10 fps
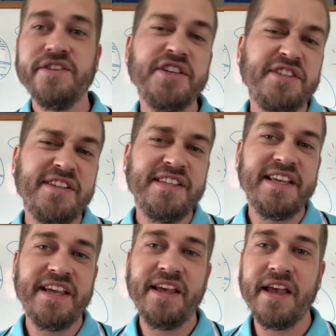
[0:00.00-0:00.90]
just to
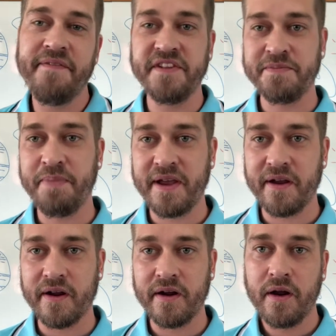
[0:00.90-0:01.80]
see if it's
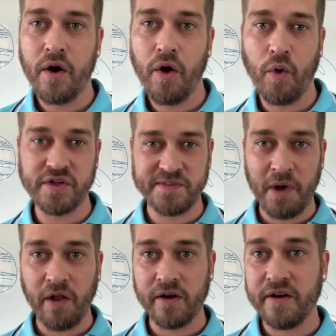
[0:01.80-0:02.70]
bigger or
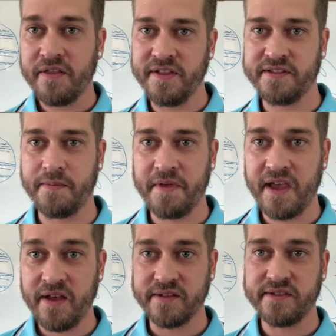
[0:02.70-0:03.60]
smaller than something
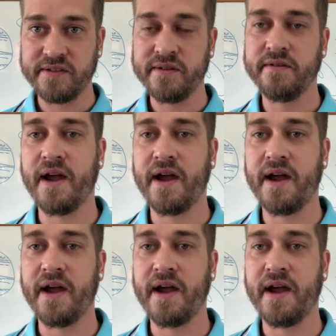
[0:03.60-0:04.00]
else,